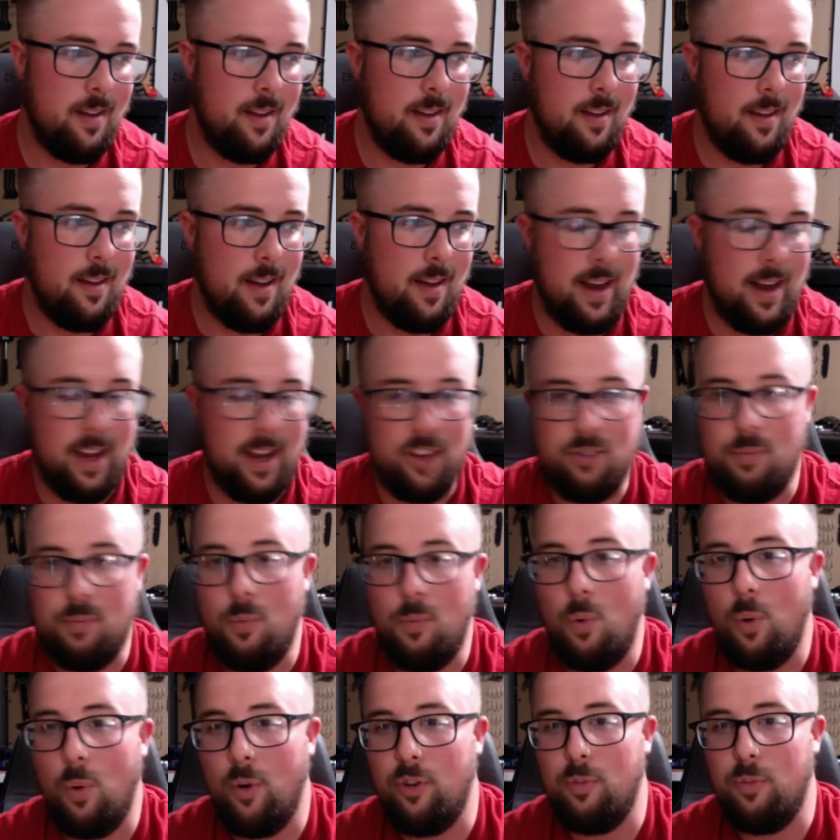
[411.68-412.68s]
I guess
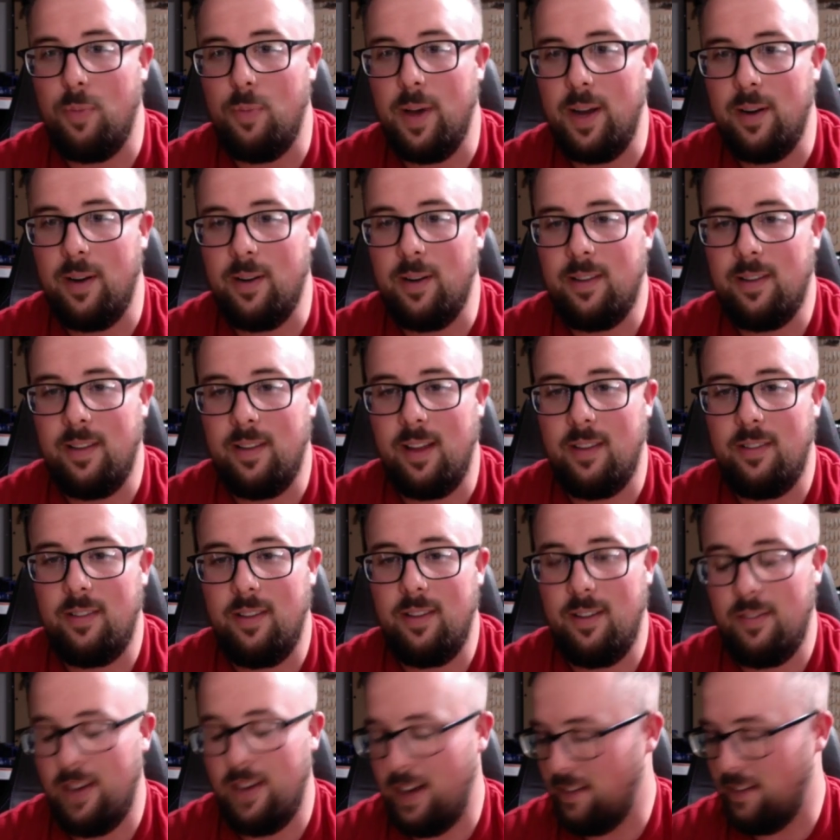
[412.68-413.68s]
more is better. That's the
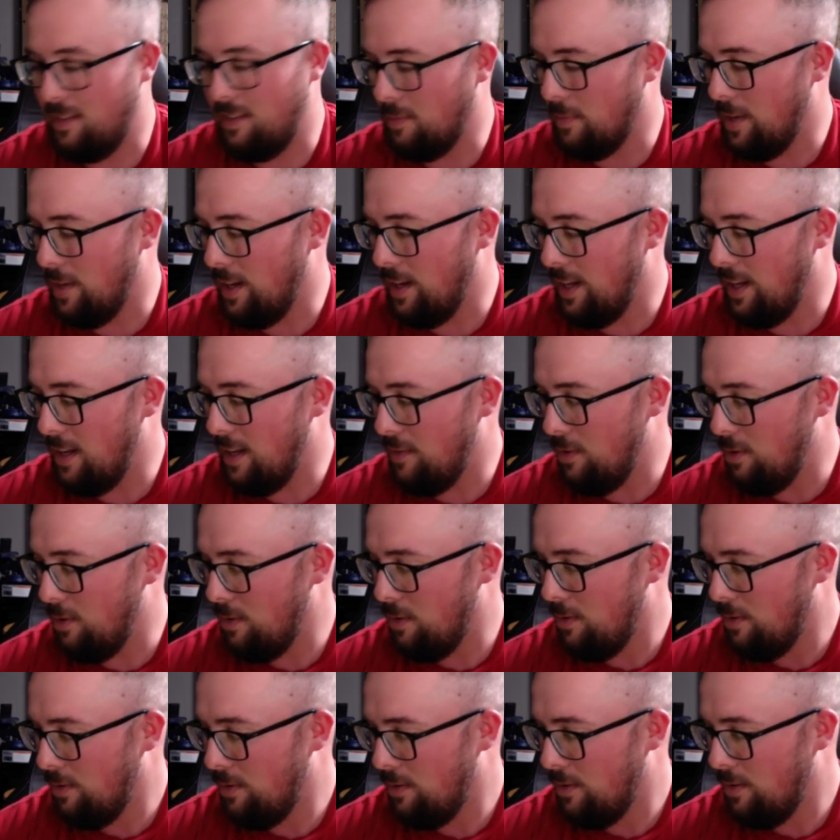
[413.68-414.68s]
advice I'm going to give you.
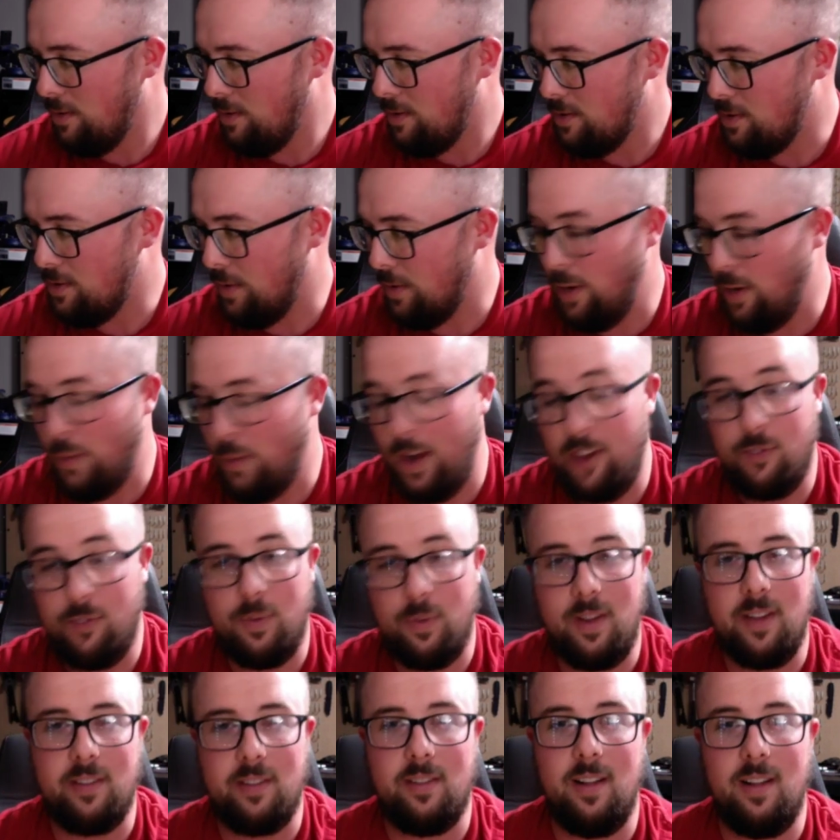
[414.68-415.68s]
So anyways, with
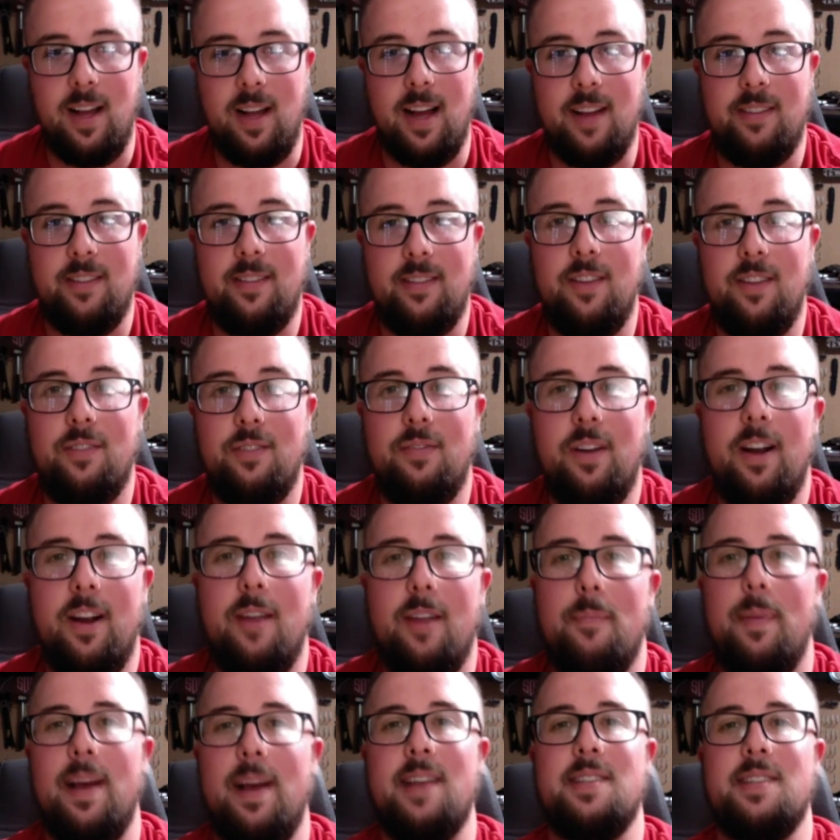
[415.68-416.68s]
this class, it's very
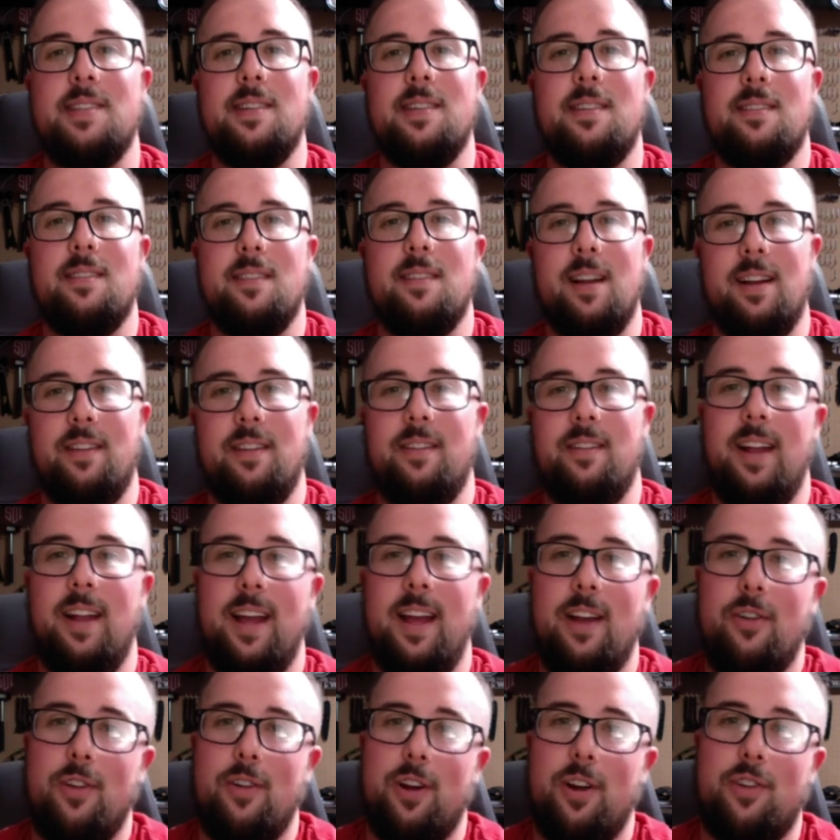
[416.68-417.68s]
basic. Like I said,
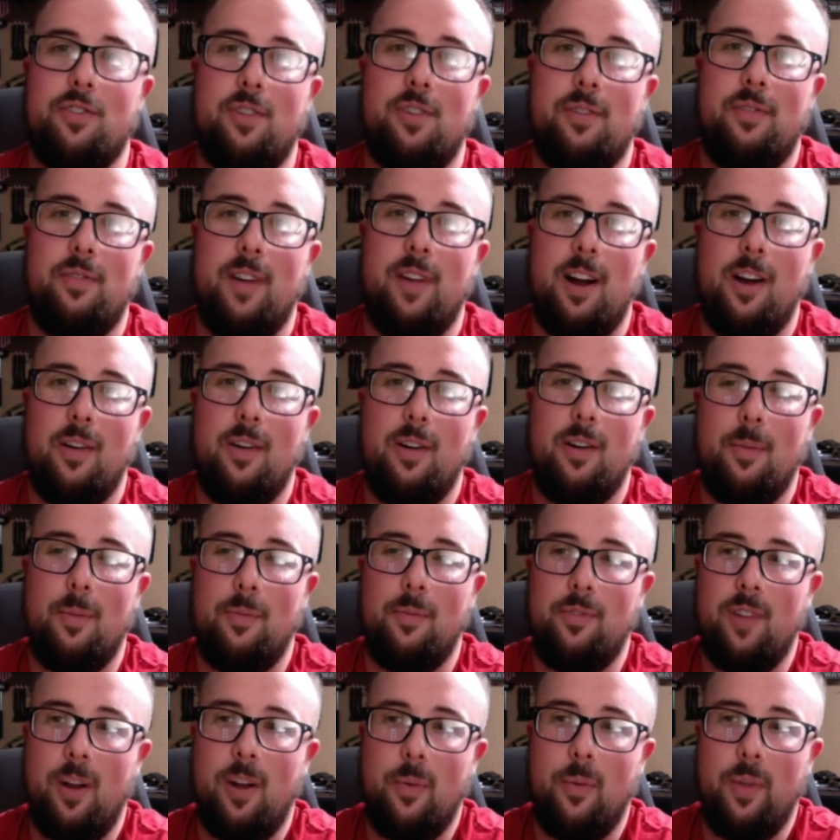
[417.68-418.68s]
introduction to firearms.
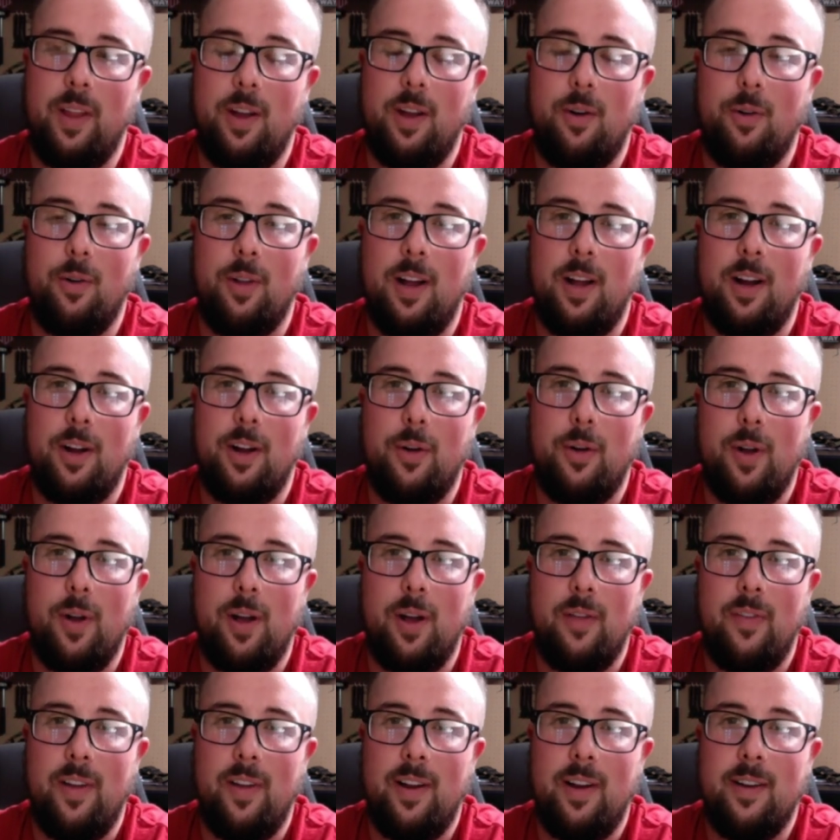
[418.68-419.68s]
Not really a whole lot going
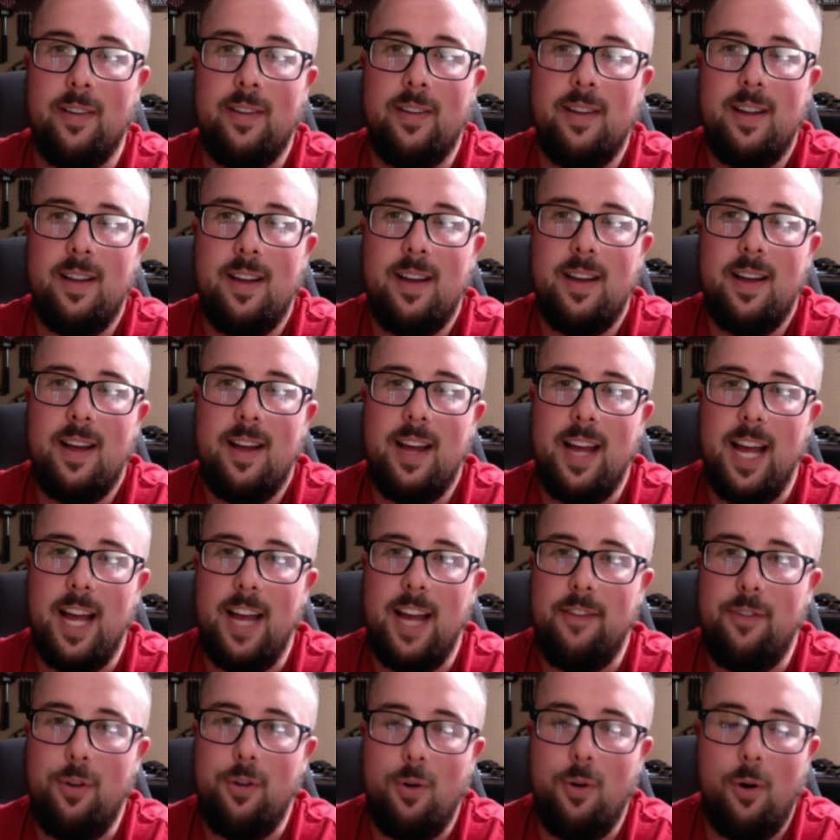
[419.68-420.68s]
on there.
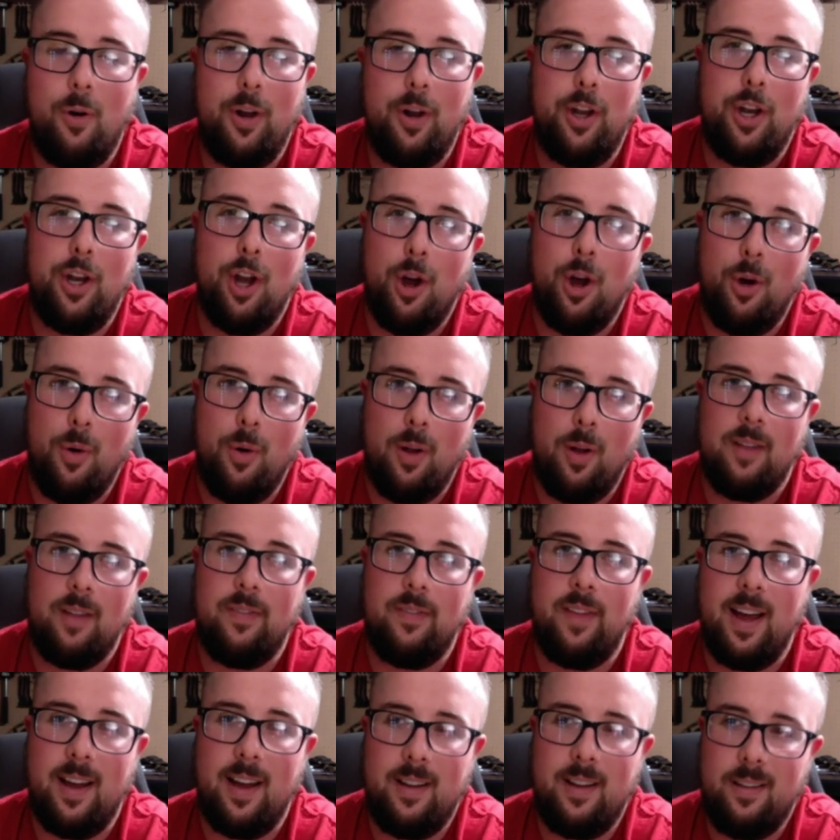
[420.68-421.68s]
If you already know all of
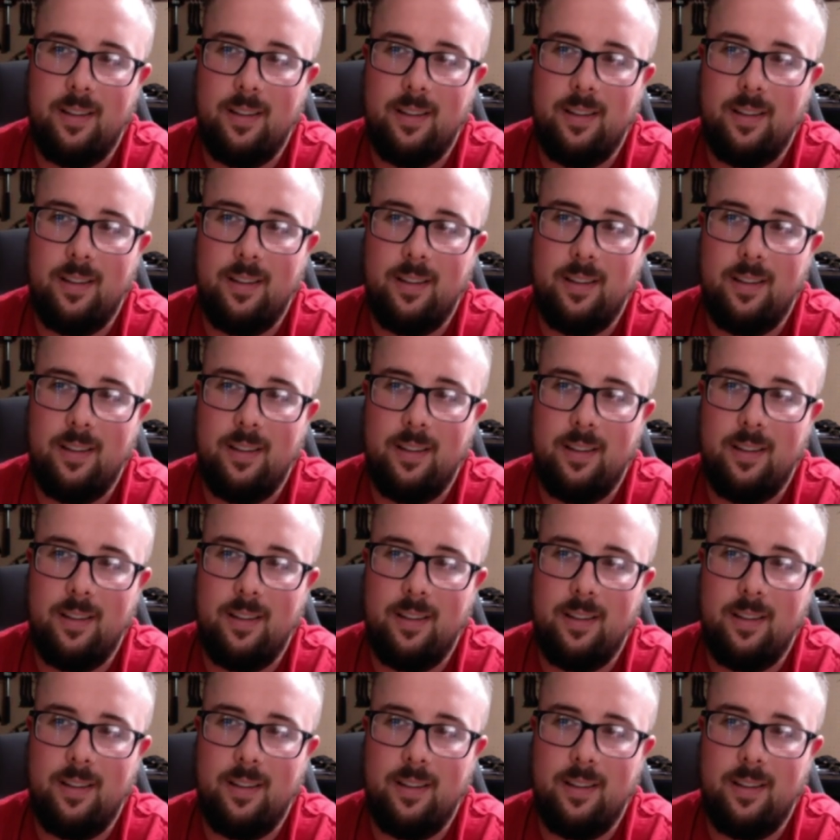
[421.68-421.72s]
that,